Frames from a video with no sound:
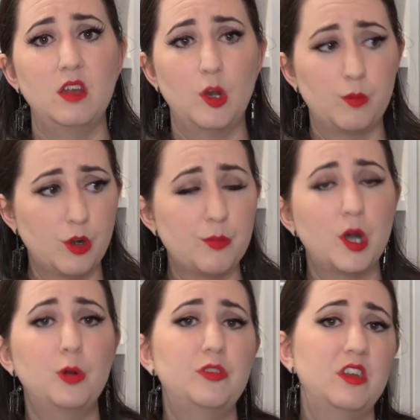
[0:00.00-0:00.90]
you know,
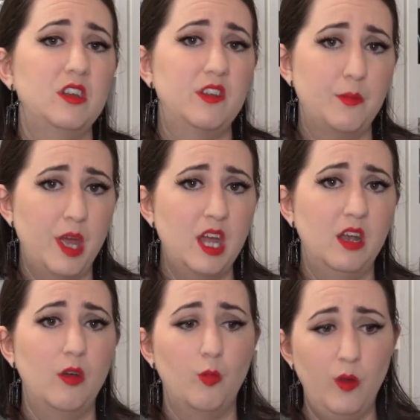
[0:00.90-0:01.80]
proposing to
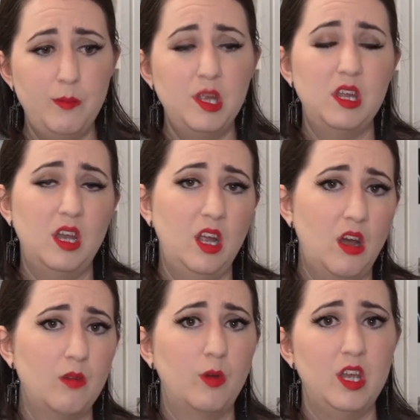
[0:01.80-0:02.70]
men, women getting
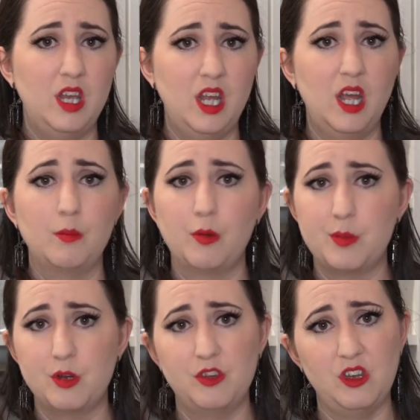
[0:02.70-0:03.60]
on one knee and
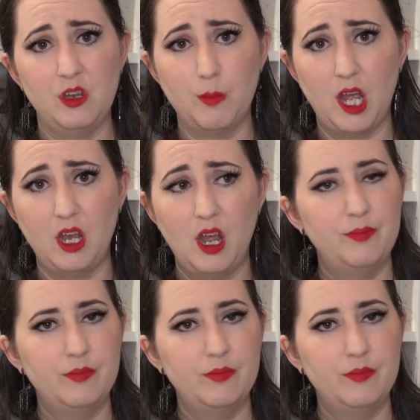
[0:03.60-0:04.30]
proposing to men.